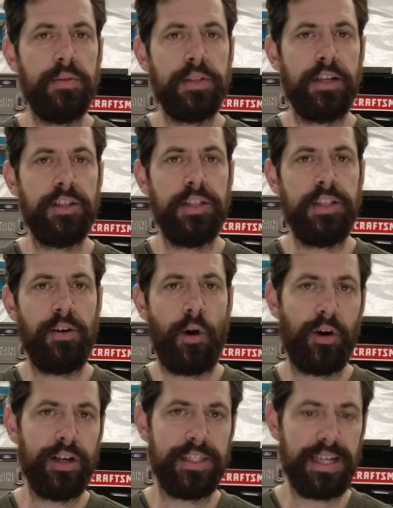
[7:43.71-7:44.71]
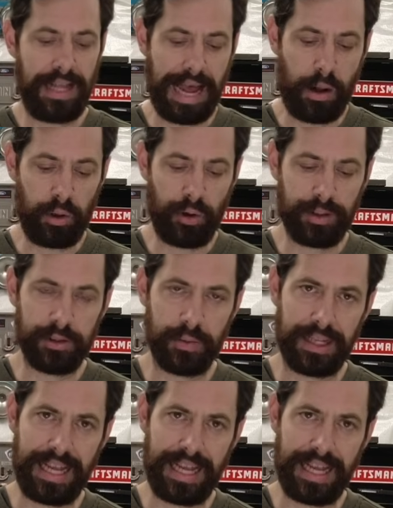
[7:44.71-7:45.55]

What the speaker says: it was actually hard to tell how long this would